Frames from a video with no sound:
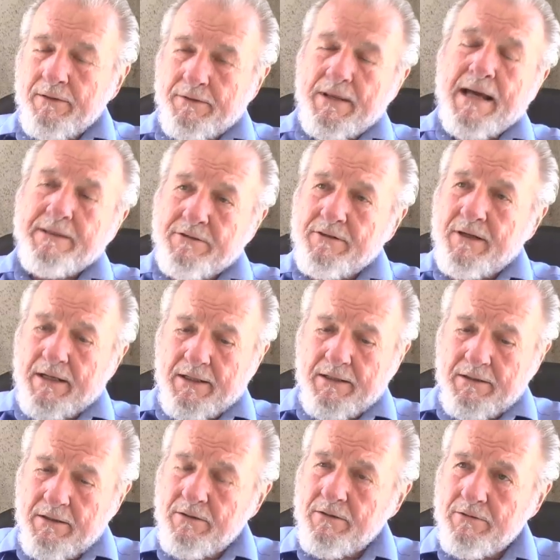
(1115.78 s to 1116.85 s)
That
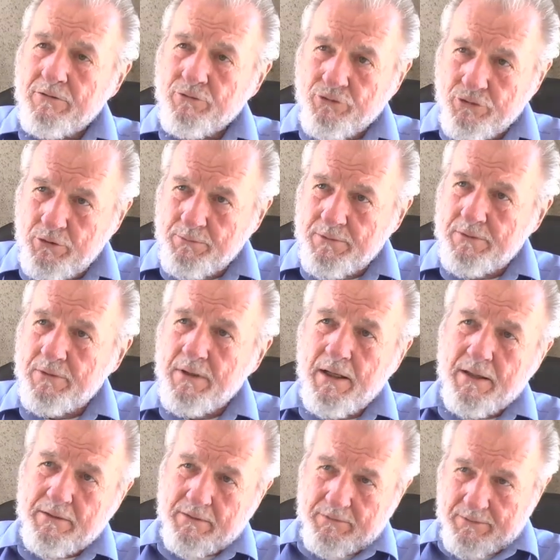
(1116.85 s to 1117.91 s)
day, Truman
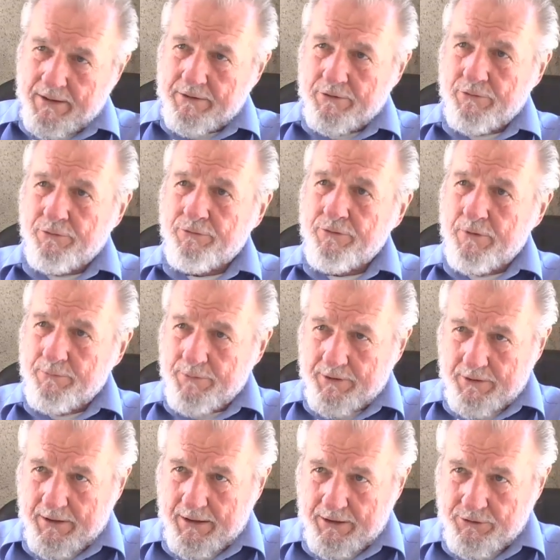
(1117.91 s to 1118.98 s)
got a letter from
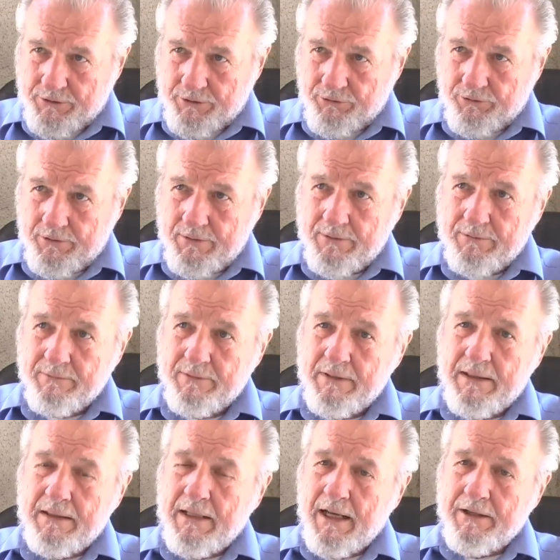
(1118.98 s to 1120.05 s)
the agency
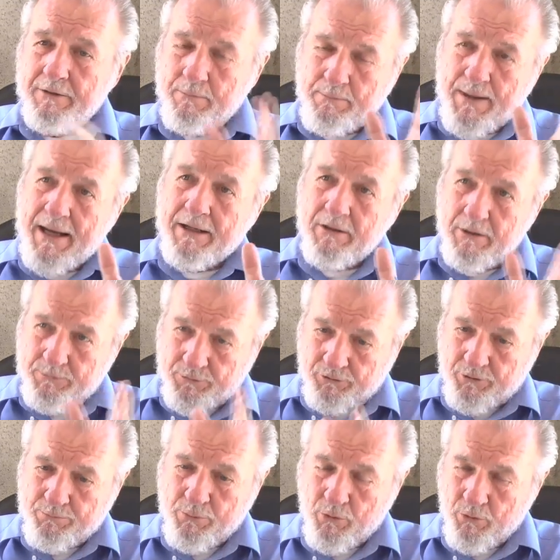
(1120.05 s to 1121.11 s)
and a backup
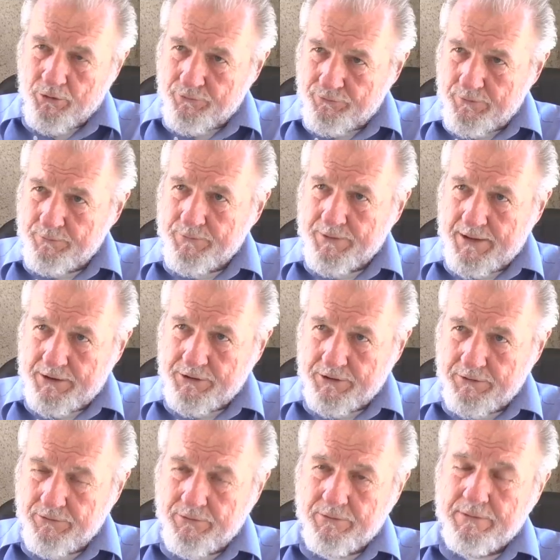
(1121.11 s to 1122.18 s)
support from the
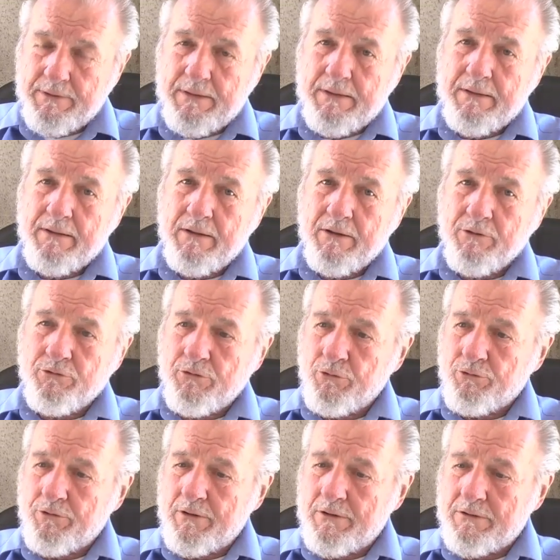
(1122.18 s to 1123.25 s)
Nations
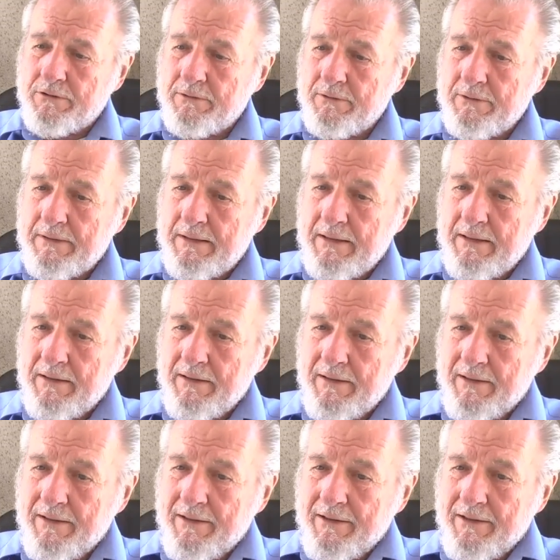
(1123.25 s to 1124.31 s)
Association,
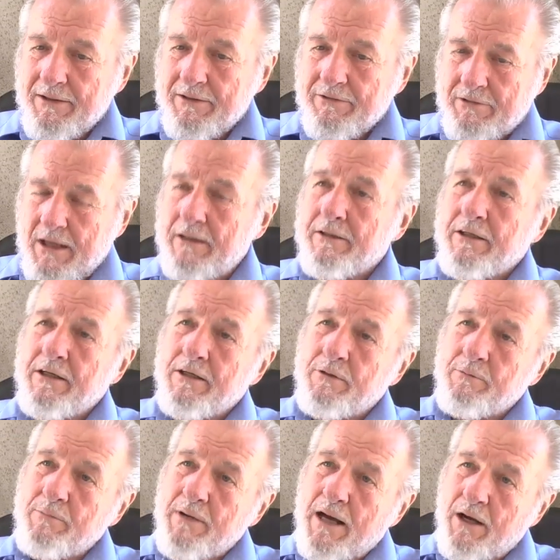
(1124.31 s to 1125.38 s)
telling
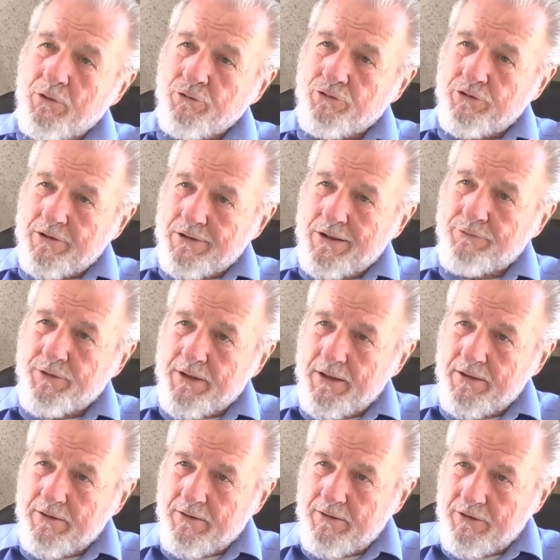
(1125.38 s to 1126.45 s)
him how
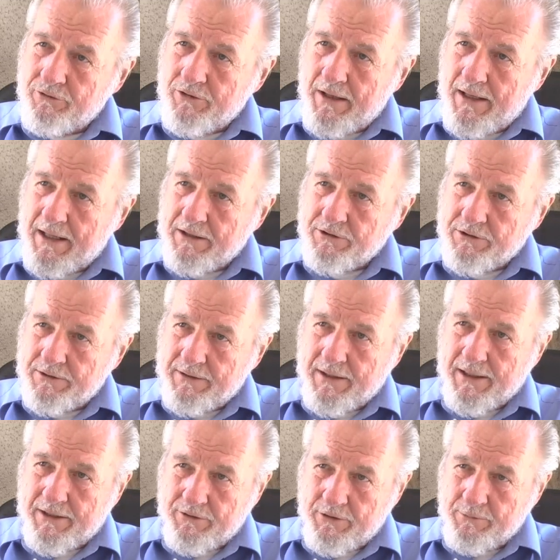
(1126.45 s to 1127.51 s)
significant this action
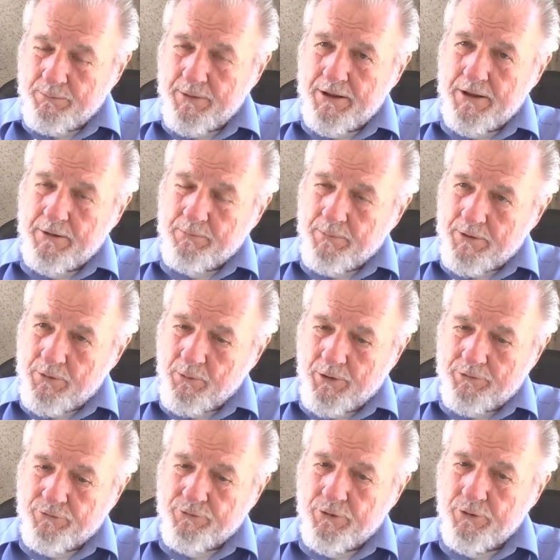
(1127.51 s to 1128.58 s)
had to be, but it
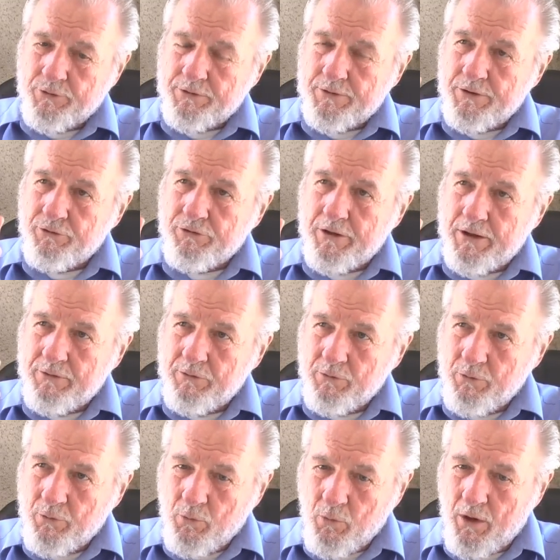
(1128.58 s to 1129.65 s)
went further and said,
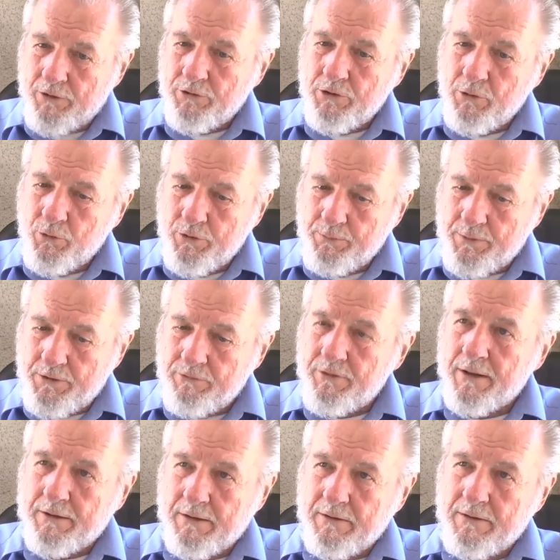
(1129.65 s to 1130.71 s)
what you would be
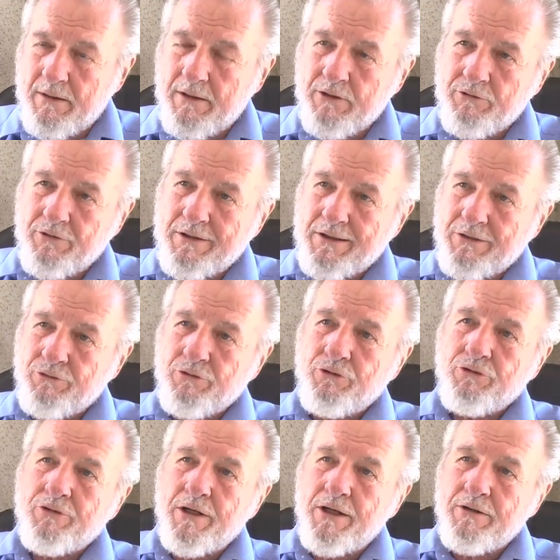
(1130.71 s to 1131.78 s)
recognizing is a
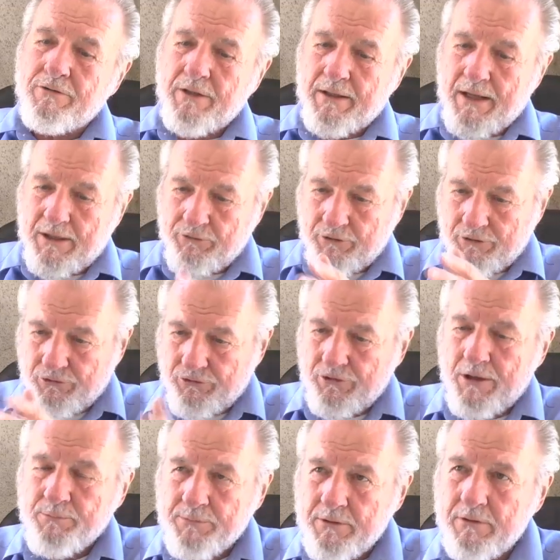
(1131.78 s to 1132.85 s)
state that has
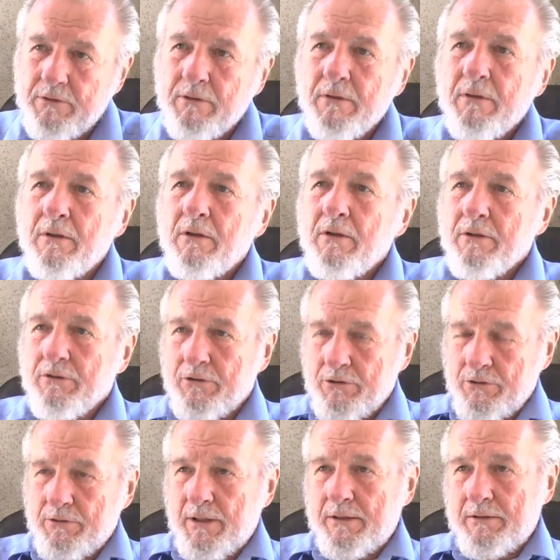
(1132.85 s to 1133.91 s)
accepted the
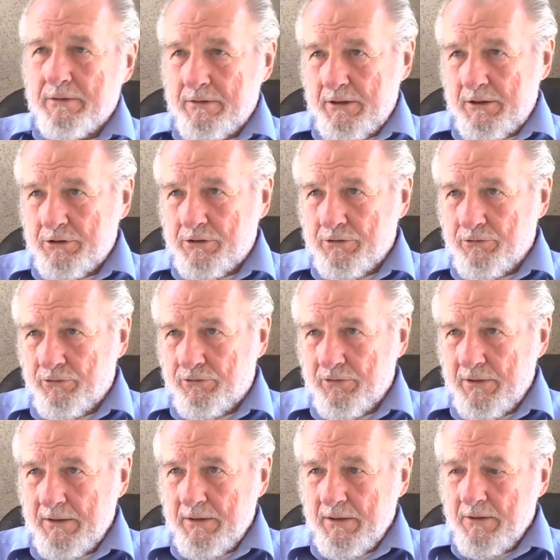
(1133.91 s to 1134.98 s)
United Nations
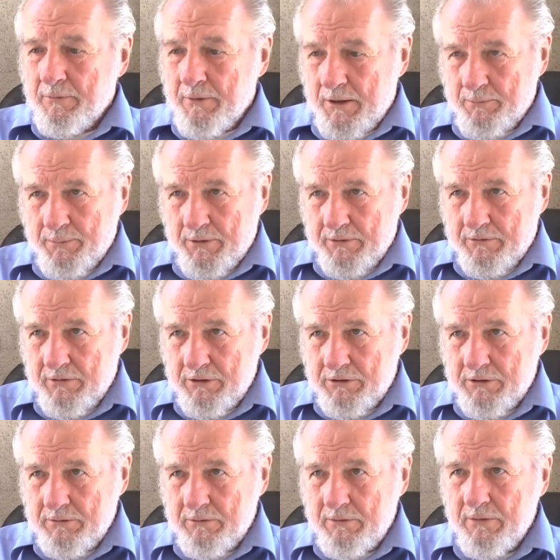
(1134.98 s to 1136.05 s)

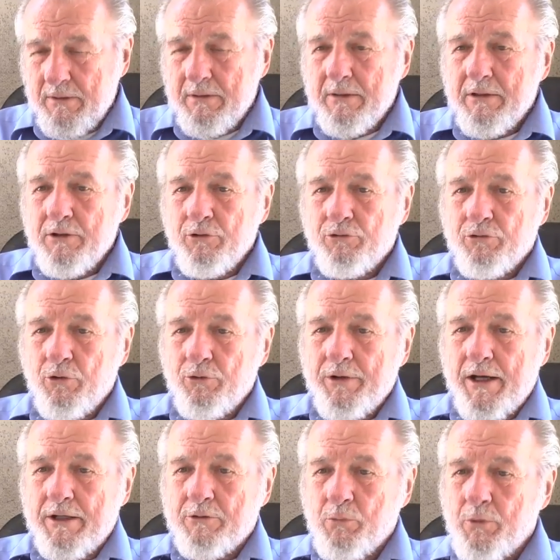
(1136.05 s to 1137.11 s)
partition so
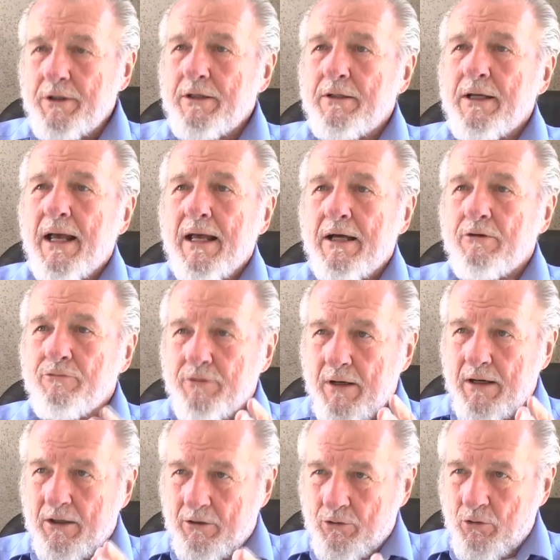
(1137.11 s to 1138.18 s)
that we have
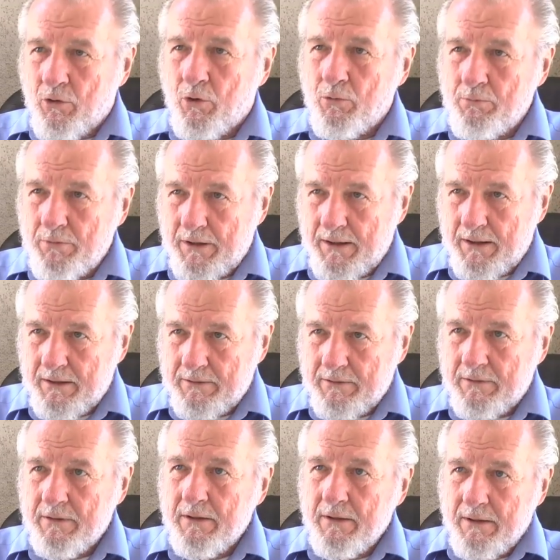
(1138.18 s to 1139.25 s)
our homeland
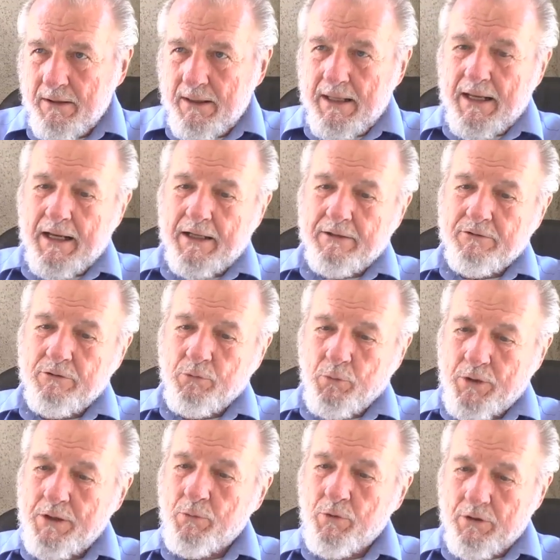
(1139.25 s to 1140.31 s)
and
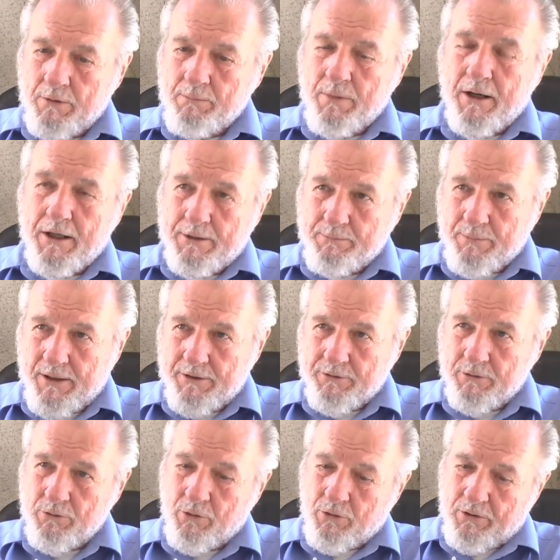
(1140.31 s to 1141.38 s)
we will abide by the
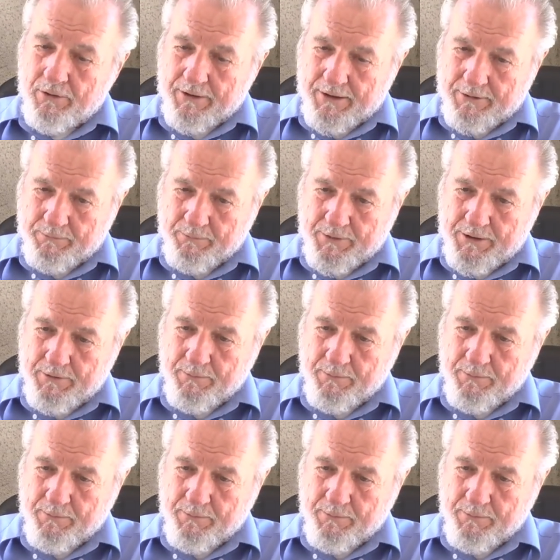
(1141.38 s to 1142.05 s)
law and